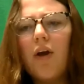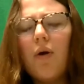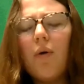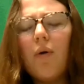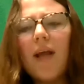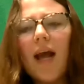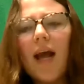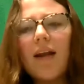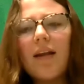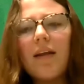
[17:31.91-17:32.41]

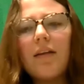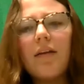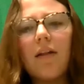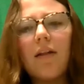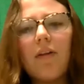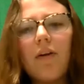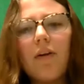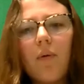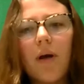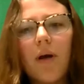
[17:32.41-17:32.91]
We had
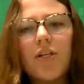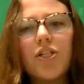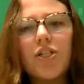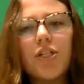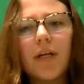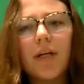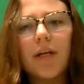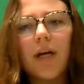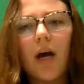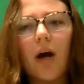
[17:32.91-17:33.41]
another
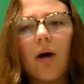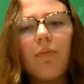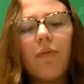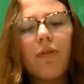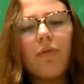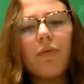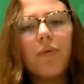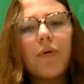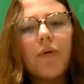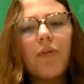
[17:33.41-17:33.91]
question come
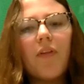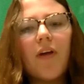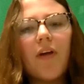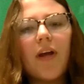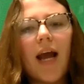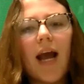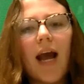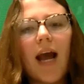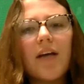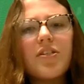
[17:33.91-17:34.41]
through that
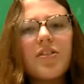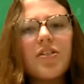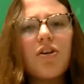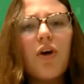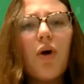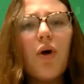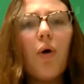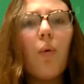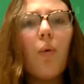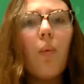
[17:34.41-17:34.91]
asked,
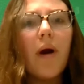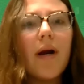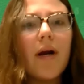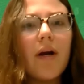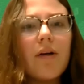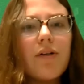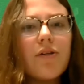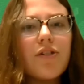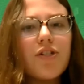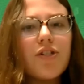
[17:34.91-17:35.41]
where
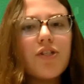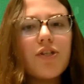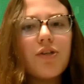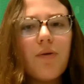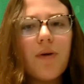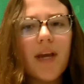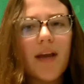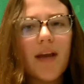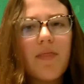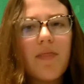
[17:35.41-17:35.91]
do
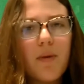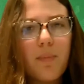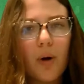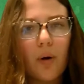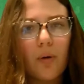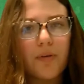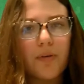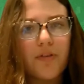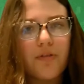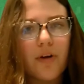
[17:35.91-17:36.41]
you get the
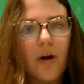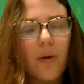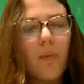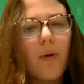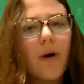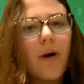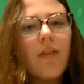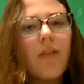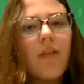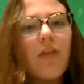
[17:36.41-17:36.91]
poults from?
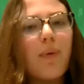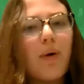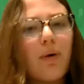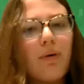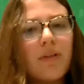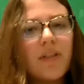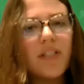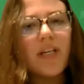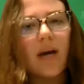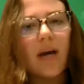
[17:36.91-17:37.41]
Where are the
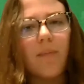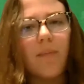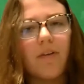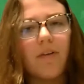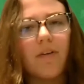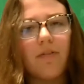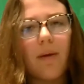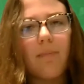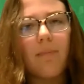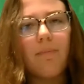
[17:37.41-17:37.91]
poults coming
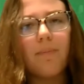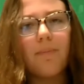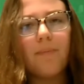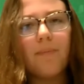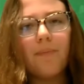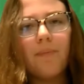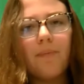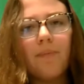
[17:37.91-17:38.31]
from?